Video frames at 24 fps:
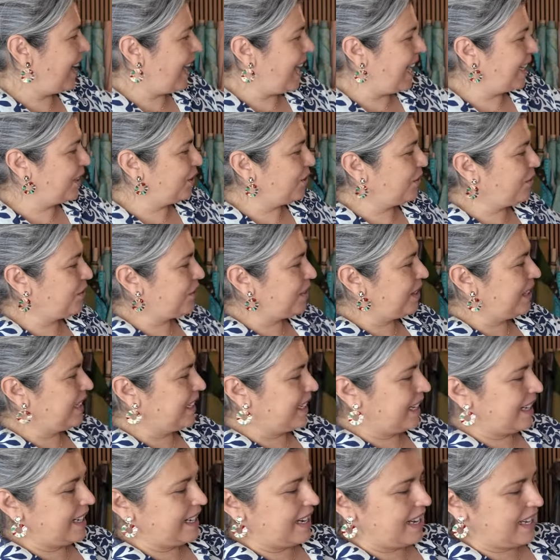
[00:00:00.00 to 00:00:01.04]
I don't
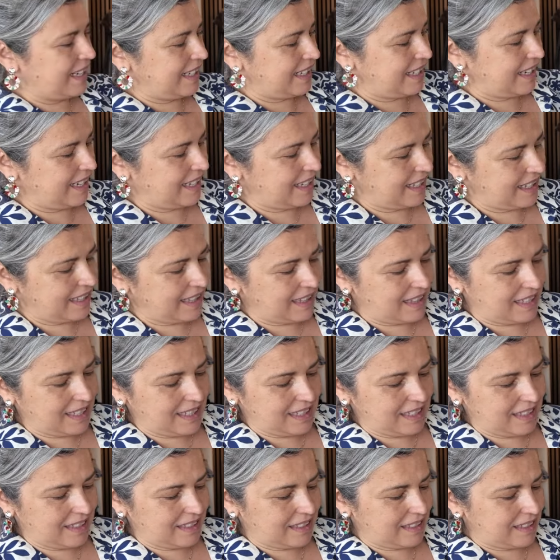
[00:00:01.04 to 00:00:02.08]
think I like
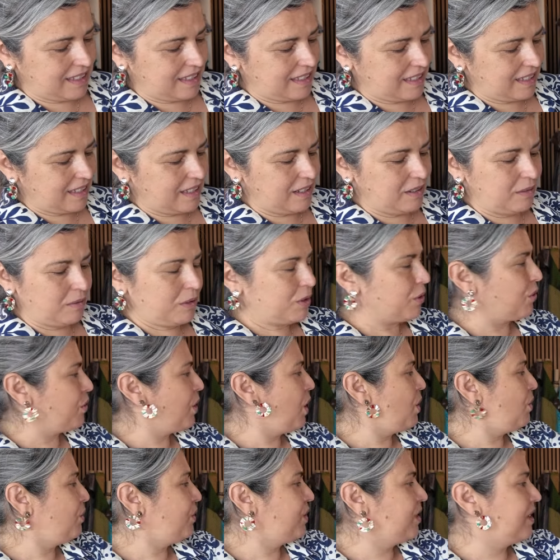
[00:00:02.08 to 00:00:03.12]
this
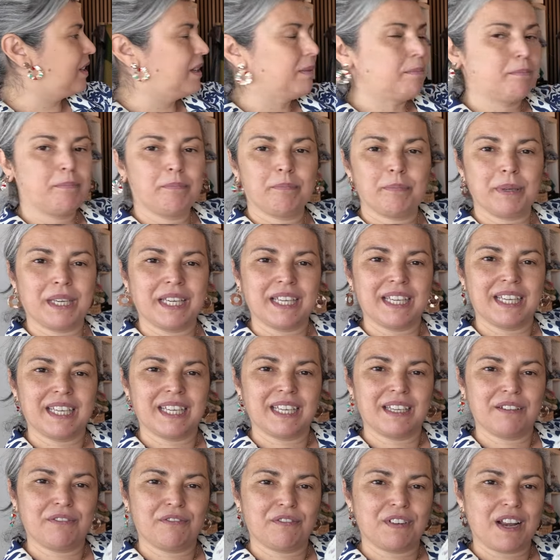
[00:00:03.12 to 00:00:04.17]
rosy,
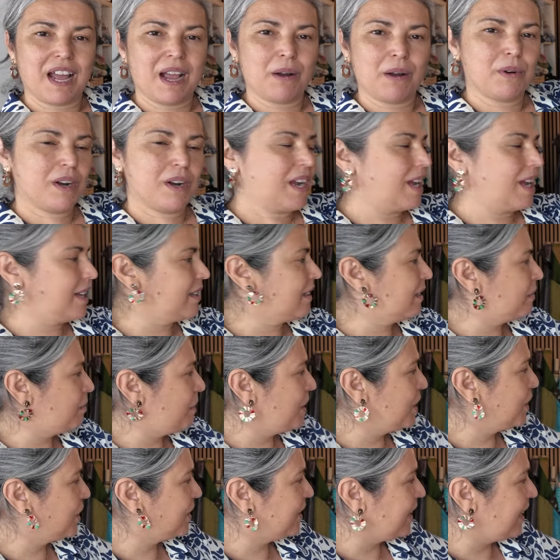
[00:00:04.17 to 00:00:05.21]
pinky flower as
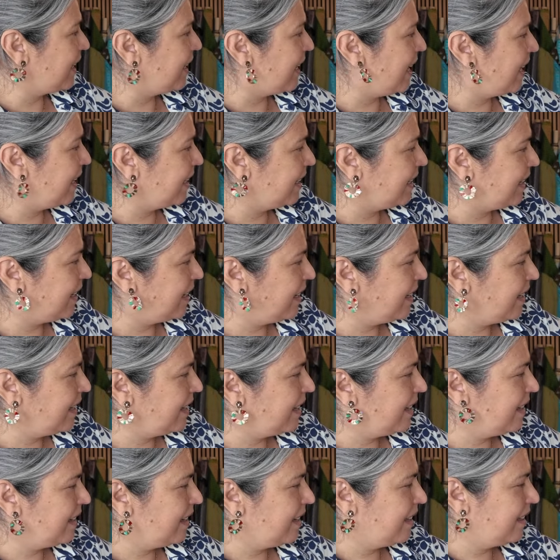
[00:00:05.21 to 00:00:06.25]
much as I like
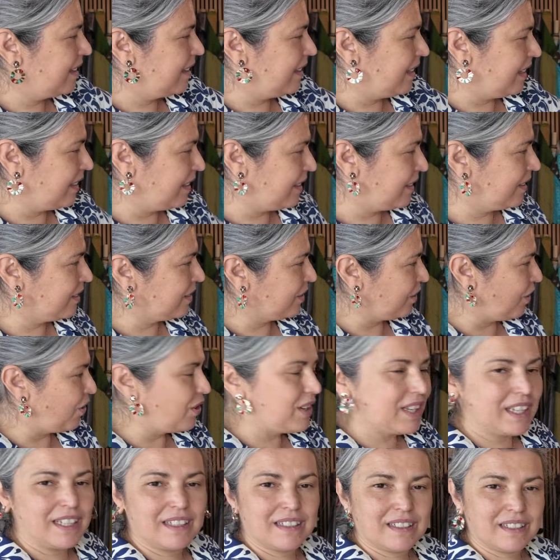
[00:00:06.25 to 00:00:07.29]
this
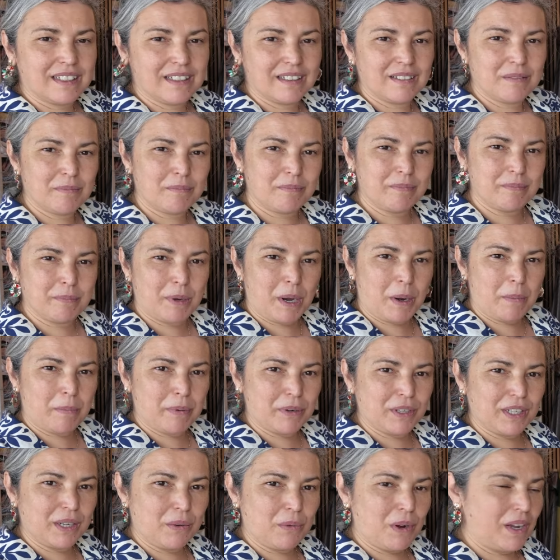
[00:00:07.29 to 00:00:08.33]
solid
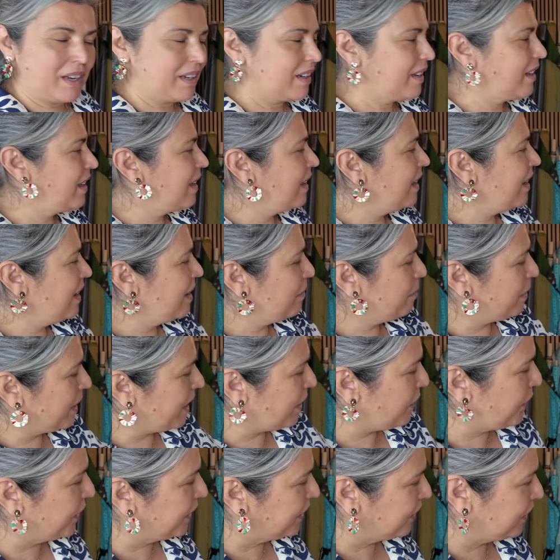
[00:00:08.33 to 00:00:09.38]
purpley one. But I
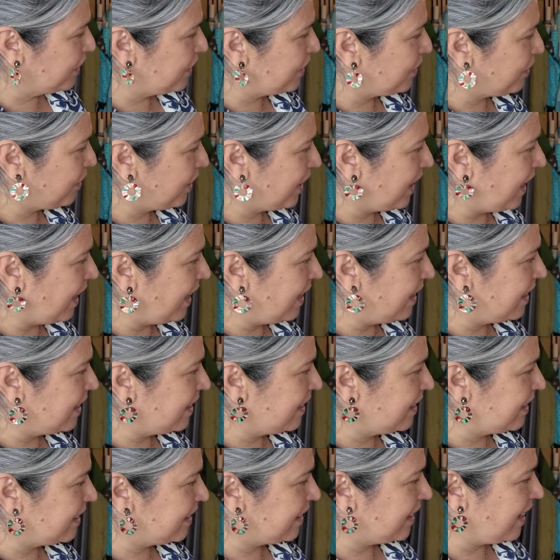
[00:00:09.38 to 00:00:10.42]
think these 3
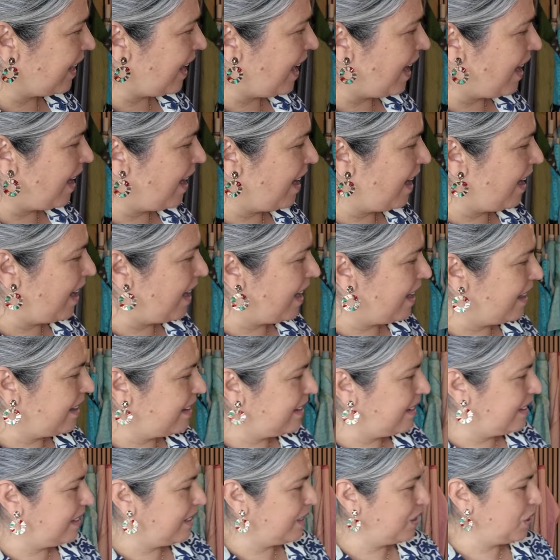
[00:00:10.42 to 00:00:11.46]
colors are
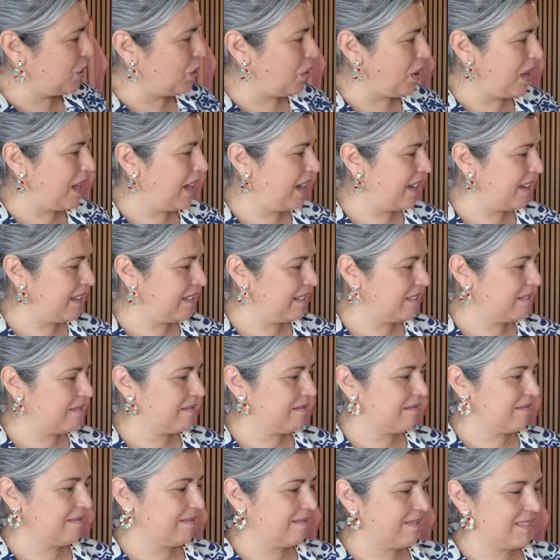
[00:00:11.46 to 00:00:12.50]
quite,
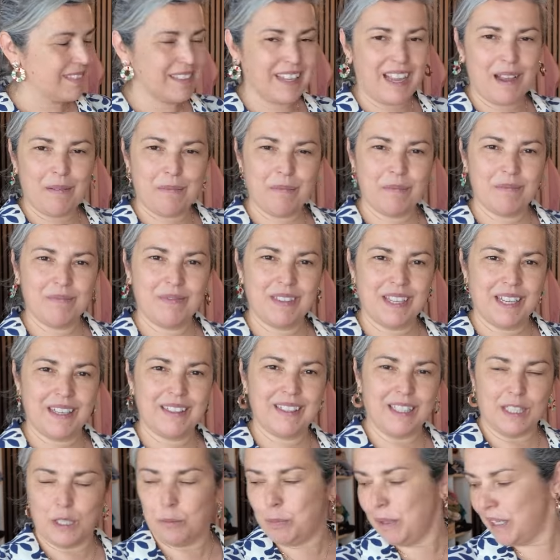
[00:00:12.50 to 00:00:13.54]

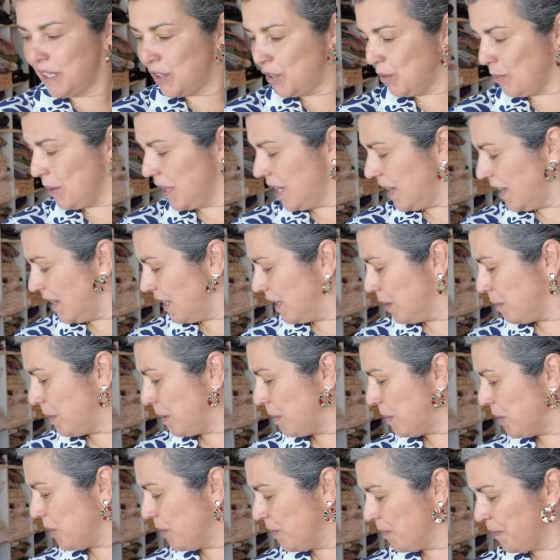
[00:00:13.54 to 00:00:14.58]
they speak to me a little bit
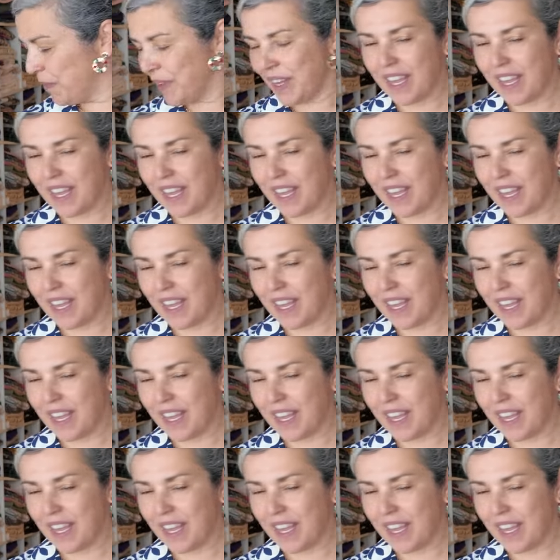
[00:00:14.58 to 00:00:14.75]
more.